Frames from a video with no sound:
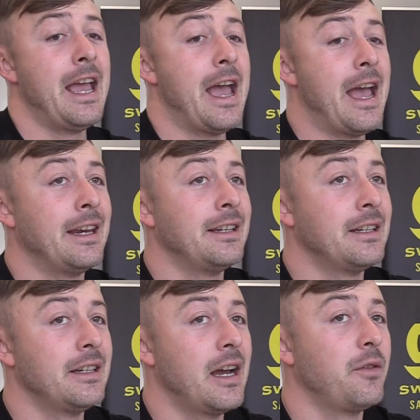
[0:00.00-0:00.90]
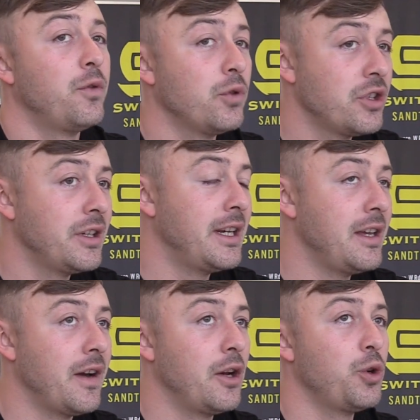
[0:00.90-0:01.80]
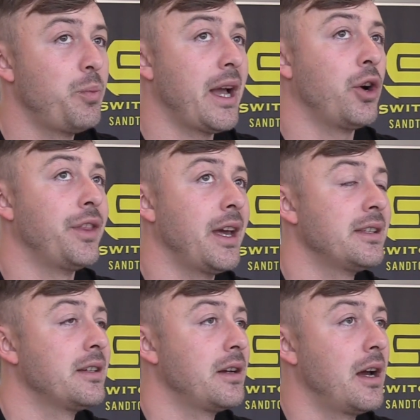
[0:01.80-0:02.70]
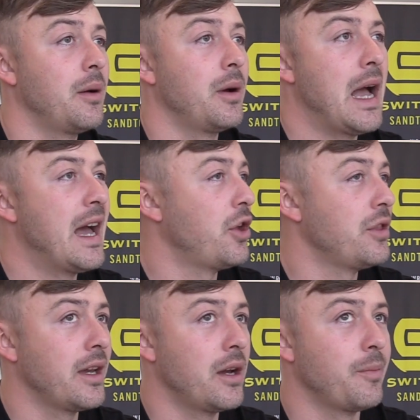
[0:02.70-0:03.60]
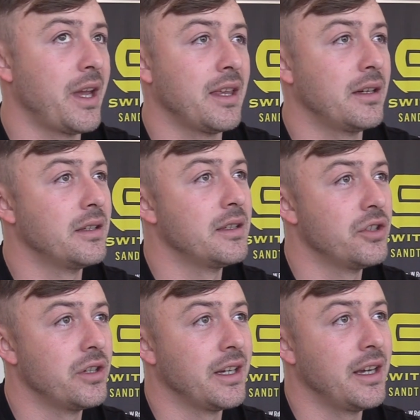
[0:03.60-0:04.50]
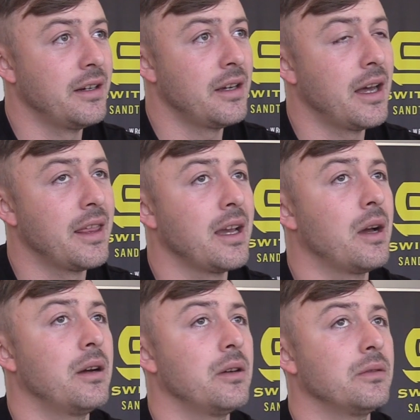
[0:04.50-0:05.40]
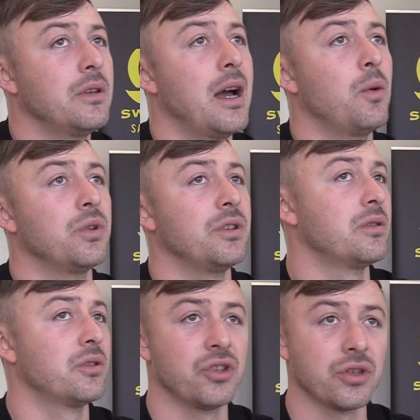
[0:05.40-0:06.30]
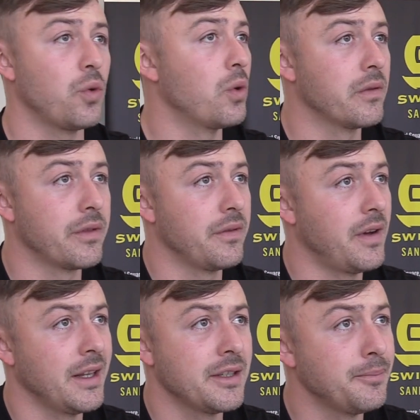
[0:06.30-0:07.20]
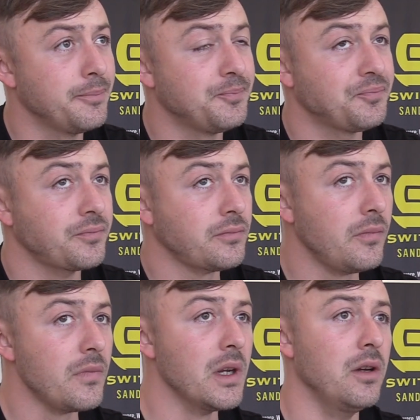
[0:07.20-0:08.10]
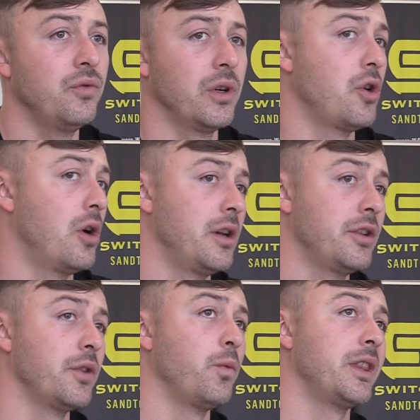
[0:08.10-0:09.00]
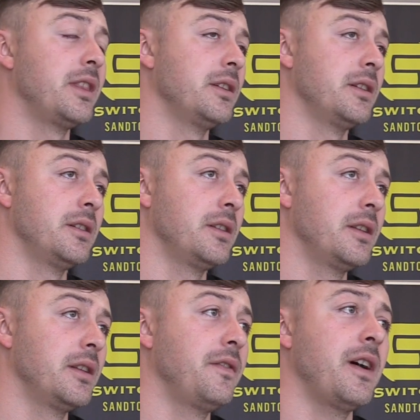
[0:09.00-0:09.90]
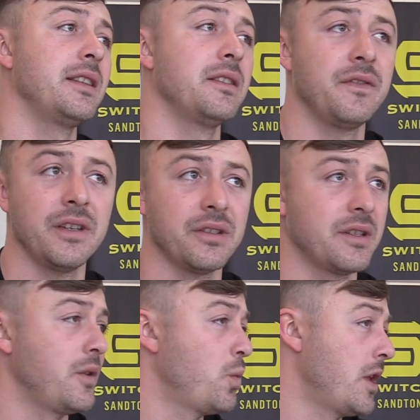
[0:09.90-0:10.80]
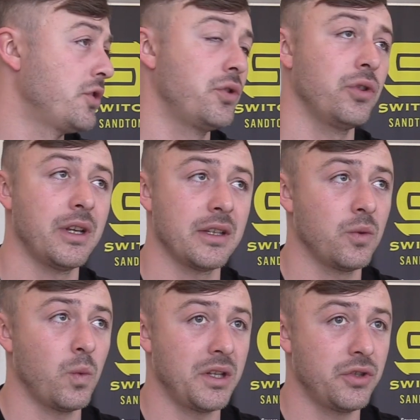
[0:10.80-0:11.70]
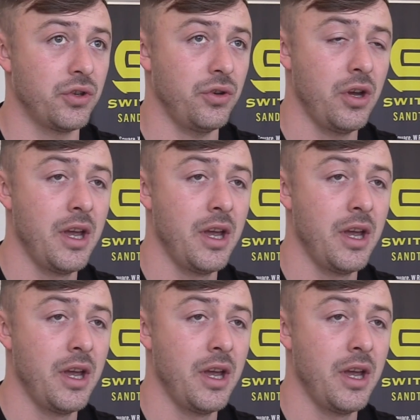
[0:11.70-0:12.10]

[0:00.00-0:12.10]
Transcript: And unfortunately, if I look back on that, I don't think I'll make that decision again. I think I would just call off the fight, regardless of what the fighter feels, if he wants to or doesn't want to.